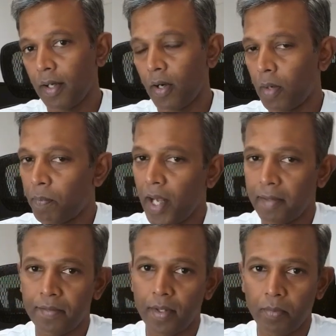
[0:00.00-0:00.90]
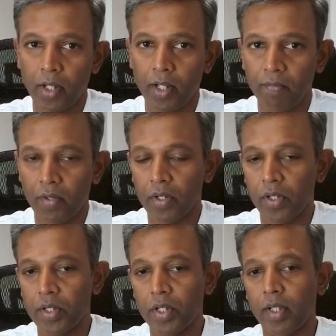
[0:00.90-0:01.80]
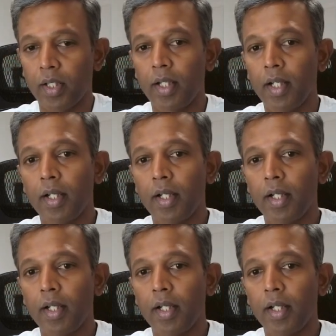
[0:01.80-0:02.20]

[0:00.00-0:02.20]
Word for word: or platform or infrastructure,